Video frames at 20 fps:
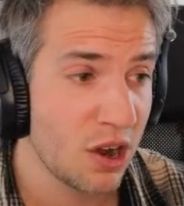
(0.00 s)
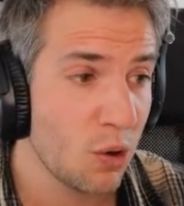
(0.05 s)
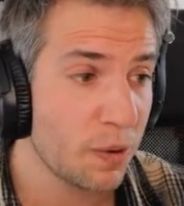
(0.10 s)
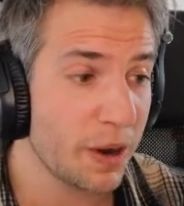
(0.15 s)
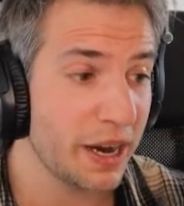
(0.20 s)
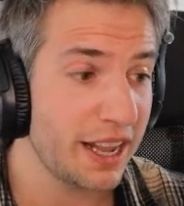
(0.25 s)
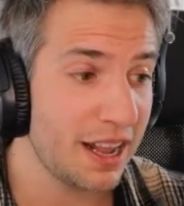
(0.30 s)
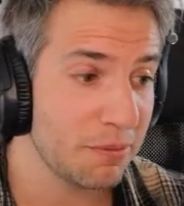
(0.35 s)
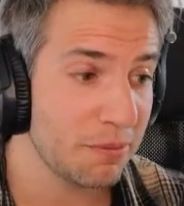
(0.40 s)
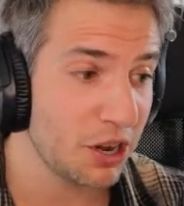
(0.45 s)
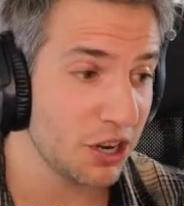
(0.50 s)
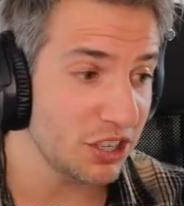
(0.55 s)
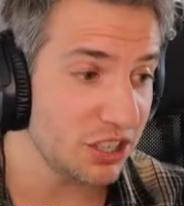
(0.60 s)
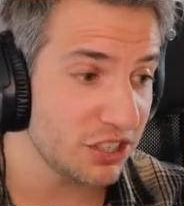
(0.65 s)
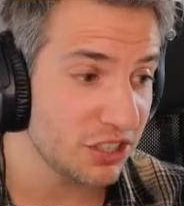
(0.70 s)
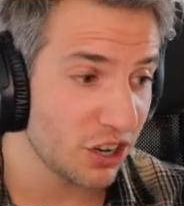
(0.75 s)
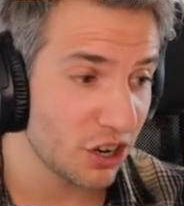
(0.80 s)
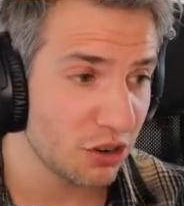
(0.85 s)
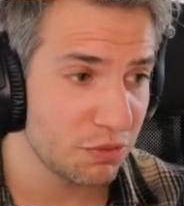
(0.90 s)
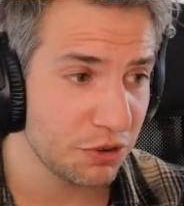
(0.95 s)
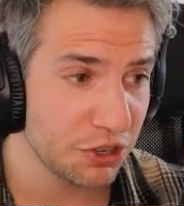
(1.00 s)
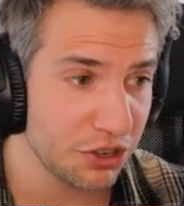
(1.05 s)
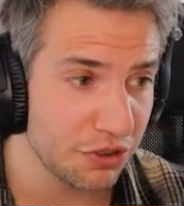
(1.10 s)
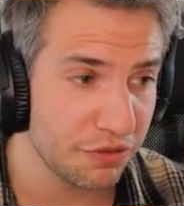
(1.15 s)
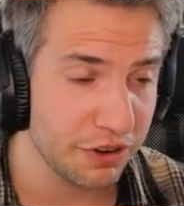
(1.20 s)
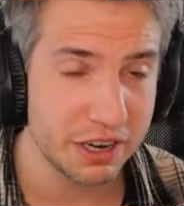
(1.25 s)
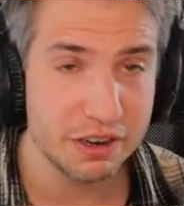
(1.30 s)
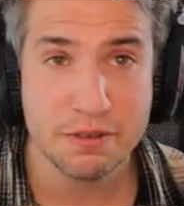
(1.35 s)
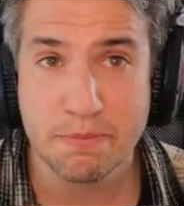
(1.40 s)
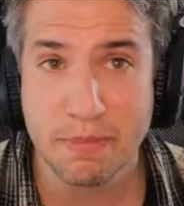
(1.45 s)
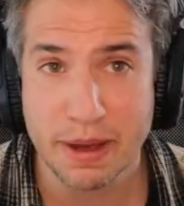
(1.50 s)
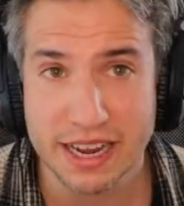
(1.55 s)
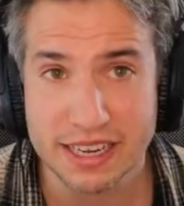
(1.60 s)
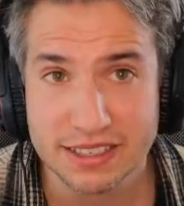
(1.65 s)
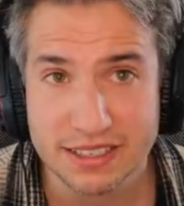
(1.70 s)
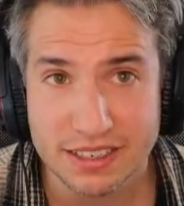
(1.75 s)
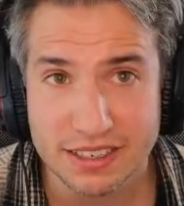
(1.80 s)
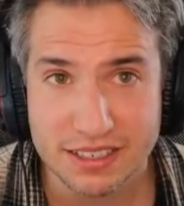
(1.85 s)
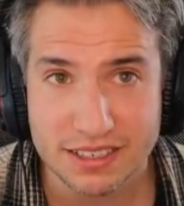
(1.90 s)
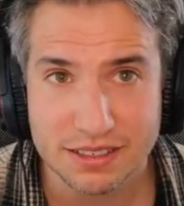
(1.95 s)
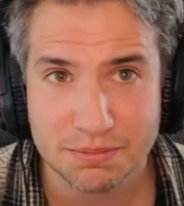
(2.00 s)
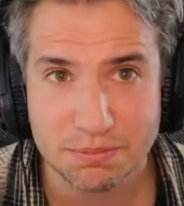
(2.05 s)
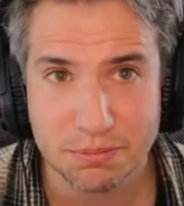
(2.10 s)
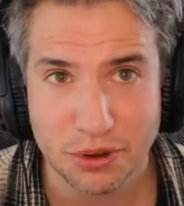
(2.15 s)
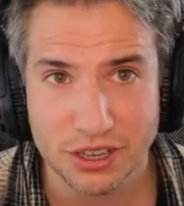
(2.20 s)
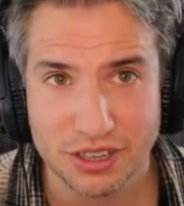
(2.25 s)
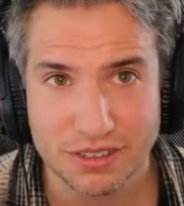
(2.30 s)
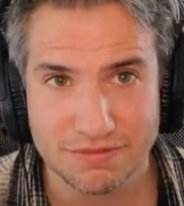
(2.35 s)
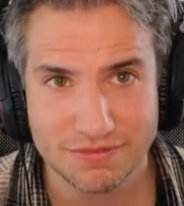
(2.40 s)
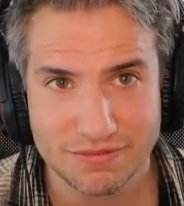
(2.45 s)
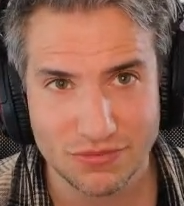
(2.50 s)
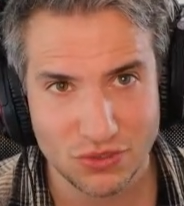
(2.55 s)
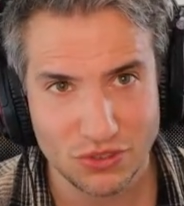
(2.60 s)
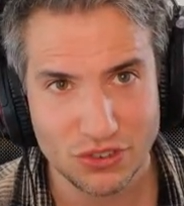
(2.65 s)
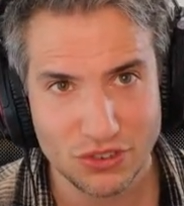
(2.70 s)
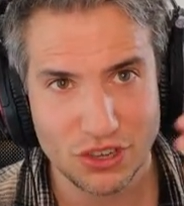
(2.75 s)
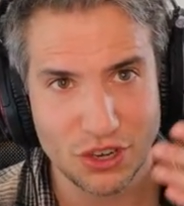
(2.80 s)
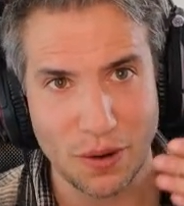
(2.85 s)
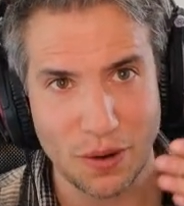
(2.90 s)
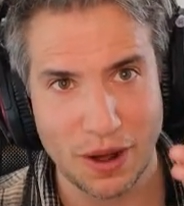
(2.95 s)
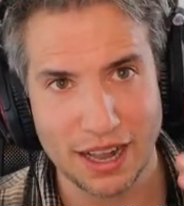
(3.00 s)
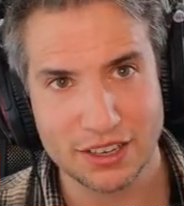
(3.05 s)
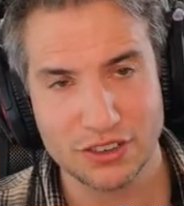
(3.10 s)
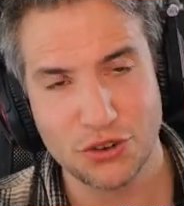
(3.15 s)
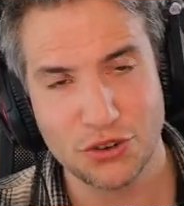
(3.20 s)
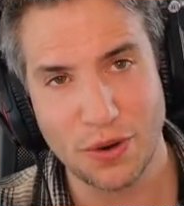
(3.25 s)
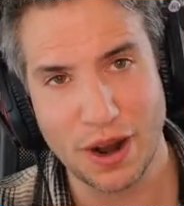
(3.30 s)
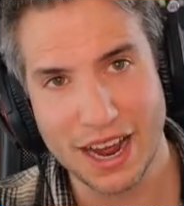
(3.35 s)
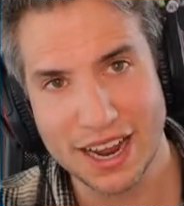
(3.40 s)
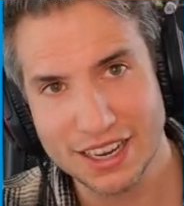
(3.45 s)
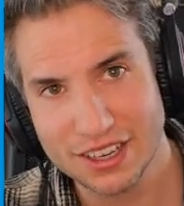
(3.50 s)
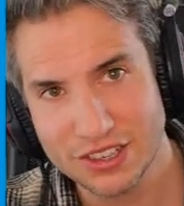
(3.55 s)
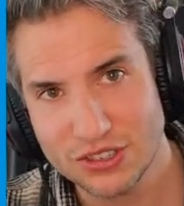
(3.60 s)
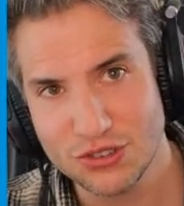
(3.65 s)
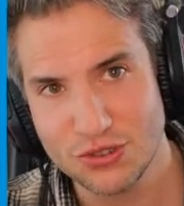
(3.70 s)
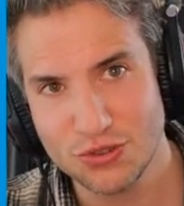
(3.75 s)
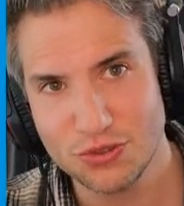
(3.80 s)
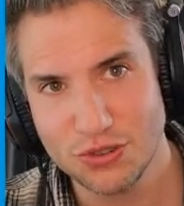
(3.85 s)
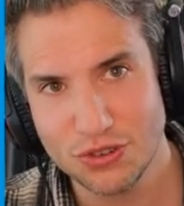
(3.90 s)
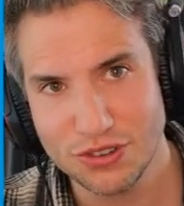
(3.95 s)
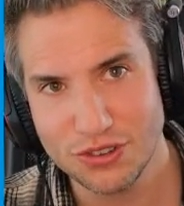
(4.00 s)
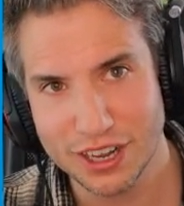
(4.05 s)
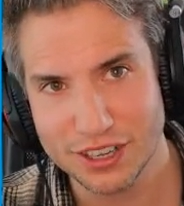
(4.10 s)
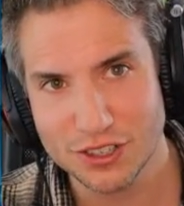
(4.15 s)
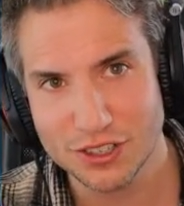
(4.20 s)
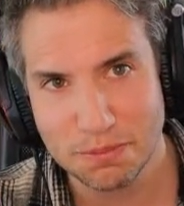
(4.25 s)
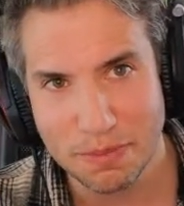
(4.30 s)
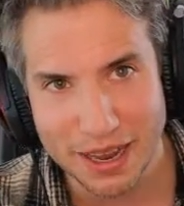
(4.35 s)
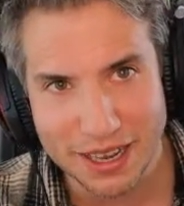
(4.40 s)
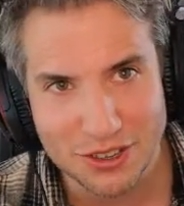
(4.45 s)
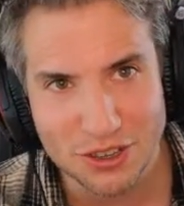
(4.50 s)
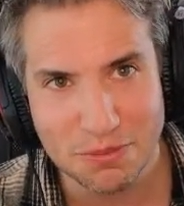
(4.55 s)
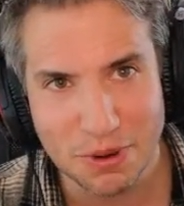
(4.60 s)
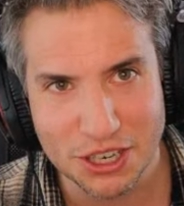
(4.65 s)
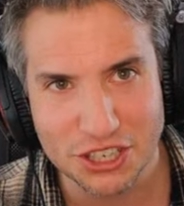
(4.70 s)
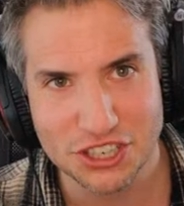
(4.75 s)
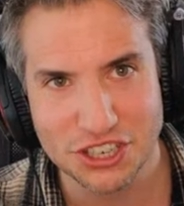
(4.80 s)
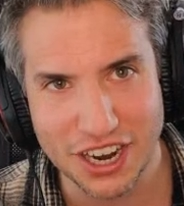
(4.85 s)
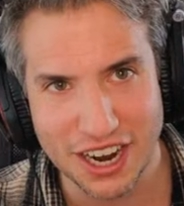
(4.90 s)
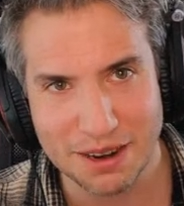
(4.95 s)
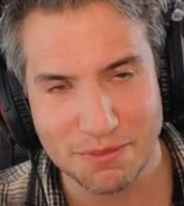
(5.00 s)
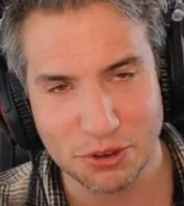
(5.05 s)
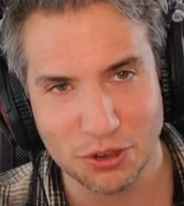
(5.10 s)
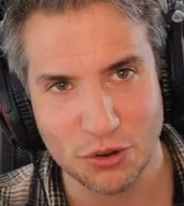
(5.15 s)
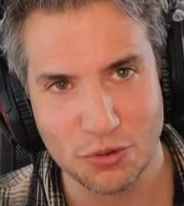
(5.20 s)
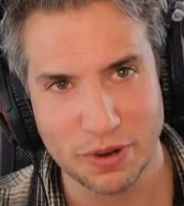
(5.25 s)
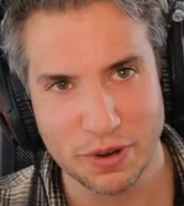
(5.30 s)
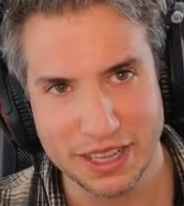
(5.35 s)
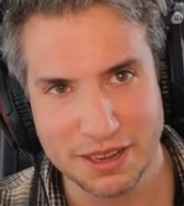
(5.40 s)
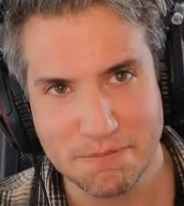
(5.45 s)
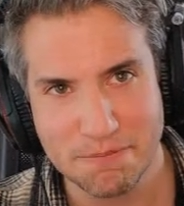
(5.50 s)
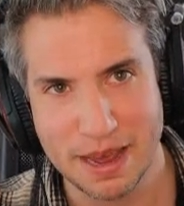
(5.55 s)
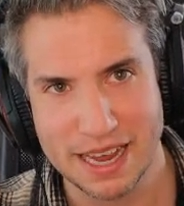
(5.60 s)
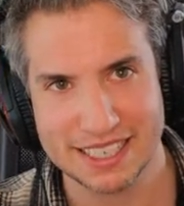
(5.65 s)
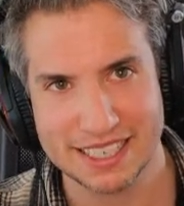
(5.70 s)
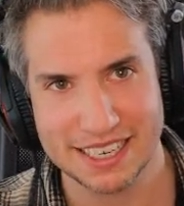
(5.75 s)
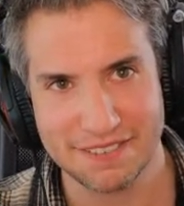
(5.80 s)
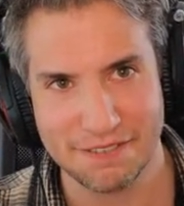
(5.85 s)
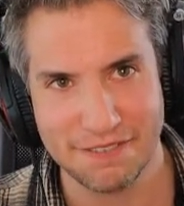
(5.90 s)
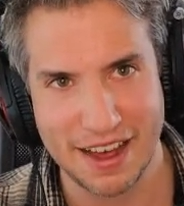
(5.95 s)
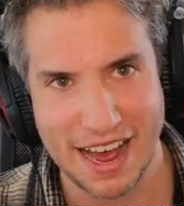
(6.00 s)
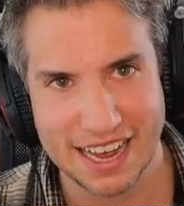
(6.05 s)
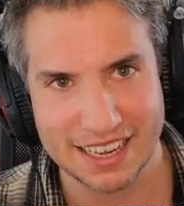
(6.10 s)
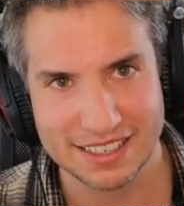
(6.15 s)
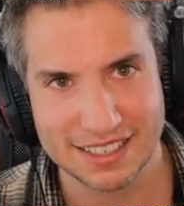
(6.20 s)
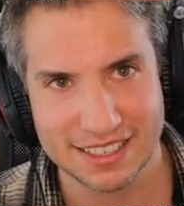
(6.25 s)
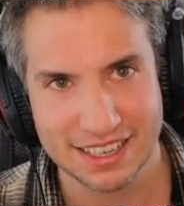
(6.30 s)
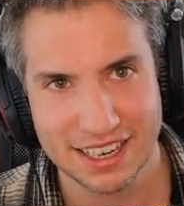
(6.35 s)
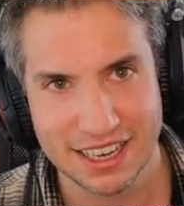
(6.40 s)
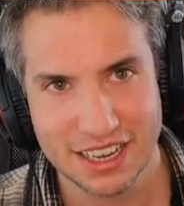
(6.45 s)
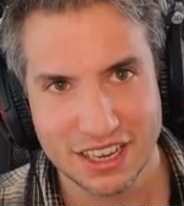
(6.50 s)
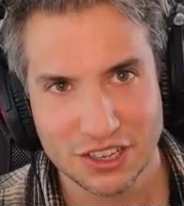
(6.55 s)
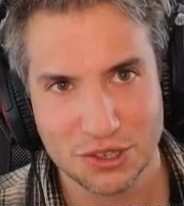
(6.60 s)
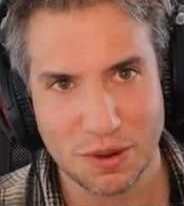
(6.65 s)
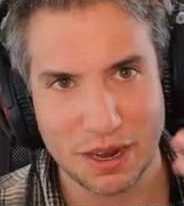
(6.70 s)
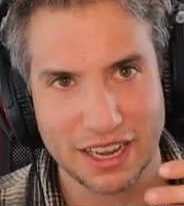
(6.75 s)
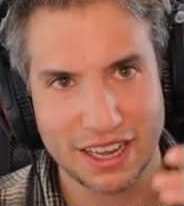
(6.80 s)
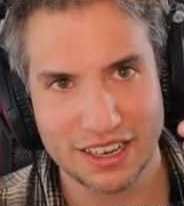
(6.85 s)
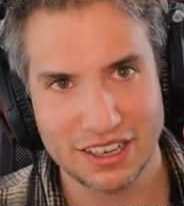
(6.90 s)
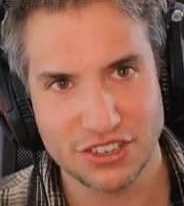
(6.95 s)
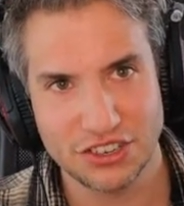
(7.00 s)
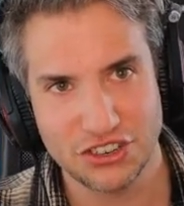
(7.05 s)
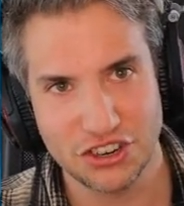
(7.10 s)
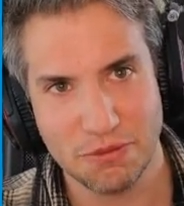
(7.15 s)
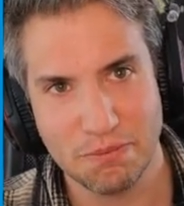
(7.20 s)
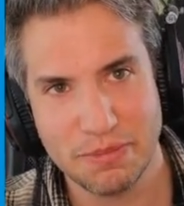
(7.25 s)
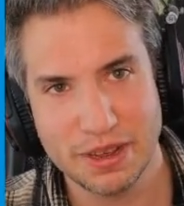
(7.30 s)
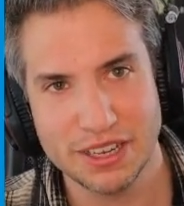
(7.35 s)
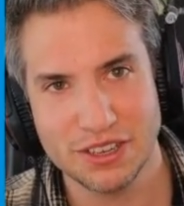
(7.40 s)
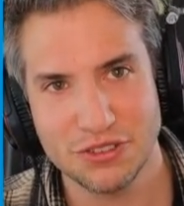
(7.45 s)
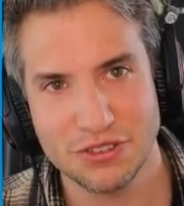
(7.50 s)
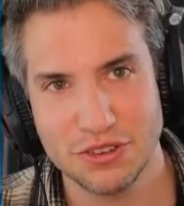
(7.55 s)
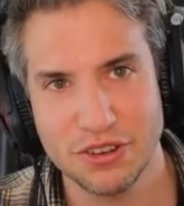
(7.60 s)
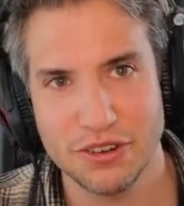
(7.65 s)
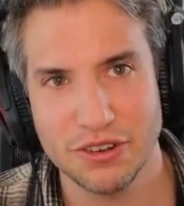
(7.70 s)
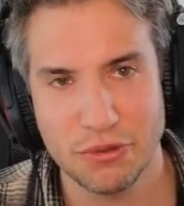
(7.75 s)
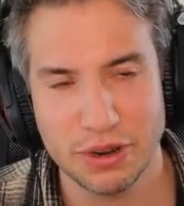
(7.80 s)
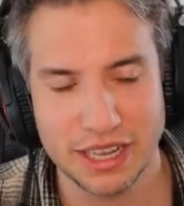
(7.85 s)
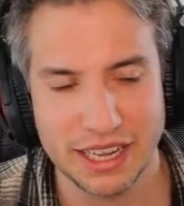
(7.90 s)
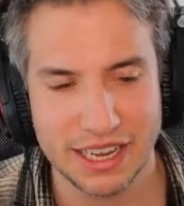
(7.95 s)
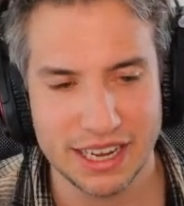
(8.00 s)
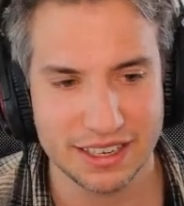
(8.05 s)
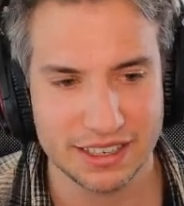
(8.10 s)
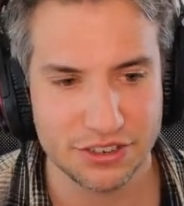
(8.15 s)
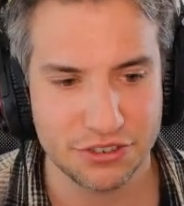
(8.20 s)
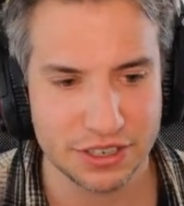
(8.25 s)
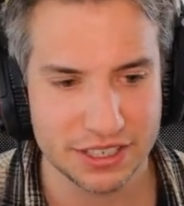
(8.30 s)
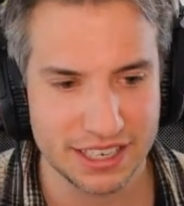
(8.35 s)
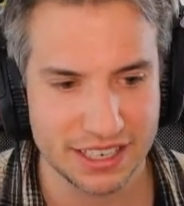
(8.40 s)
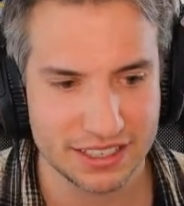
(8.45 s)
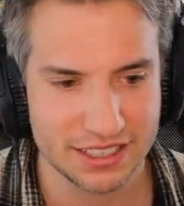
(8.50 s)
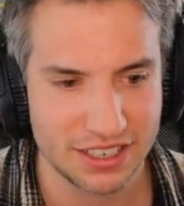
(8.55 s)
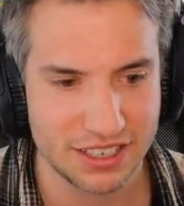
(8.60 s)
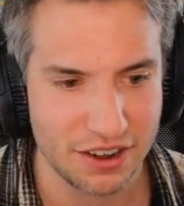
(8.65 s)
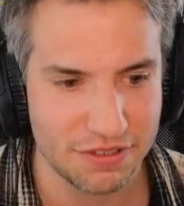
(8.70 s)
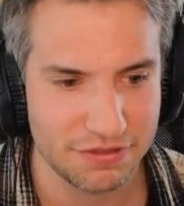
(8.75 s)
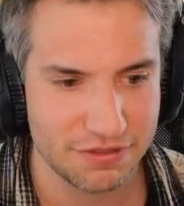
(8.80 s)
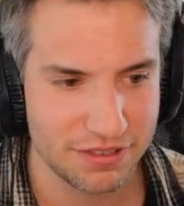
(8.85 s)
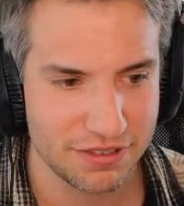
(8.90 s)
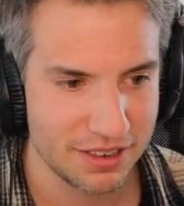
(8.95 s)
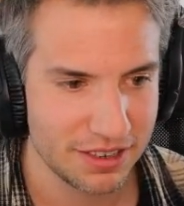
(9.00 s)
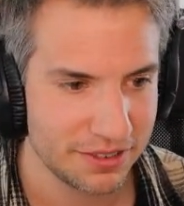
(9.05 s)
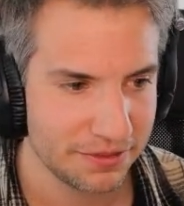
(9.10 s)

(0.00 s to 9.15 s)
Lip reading: Well, I'm going to start with the very basics, but you know, I'll try to not spend too much time on the really basic facts so I can jump into the really interesting stuff.